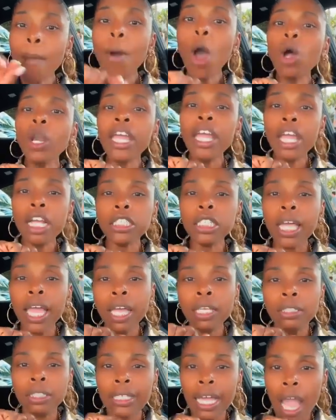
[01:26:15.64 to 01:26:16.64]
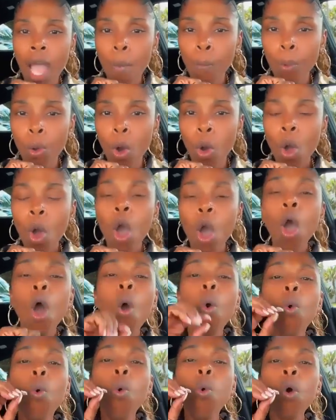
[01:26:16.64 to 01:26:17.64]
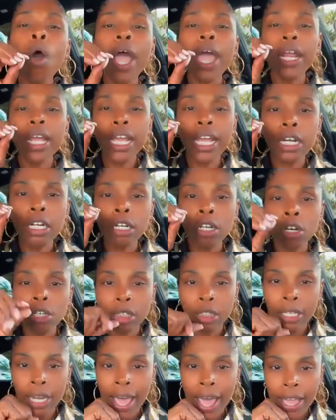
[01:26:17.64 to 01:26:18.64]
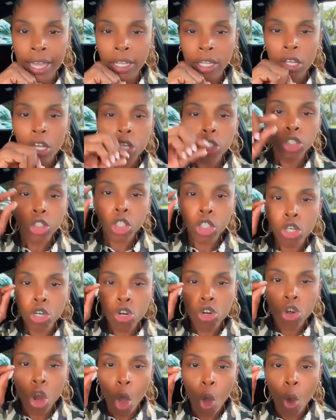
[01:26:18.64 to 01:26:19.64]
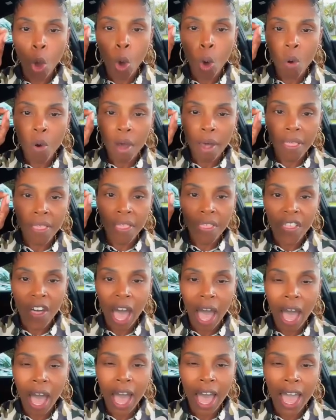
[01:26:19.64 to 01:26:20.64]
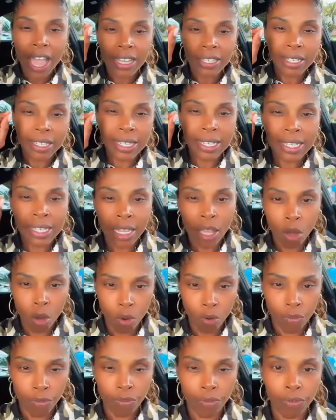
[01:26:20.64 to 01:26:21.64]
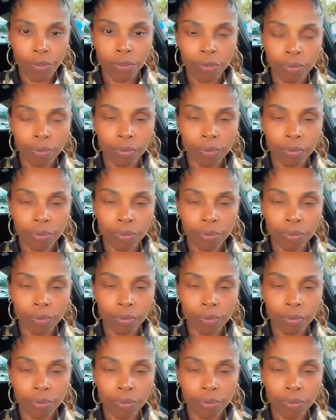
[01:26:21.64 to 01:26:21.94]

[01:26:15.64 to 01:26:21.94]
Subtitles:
I'm only here to example what it looks like to know thyself.